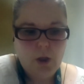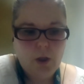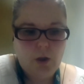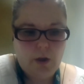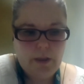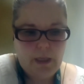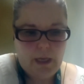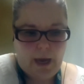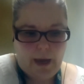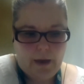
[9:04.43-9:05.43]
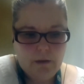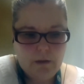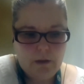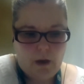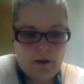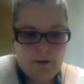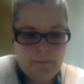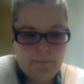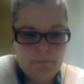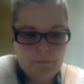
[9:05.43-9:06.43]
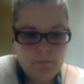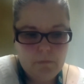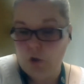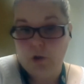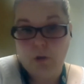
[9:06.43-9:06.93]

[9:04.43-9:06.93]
looking at digital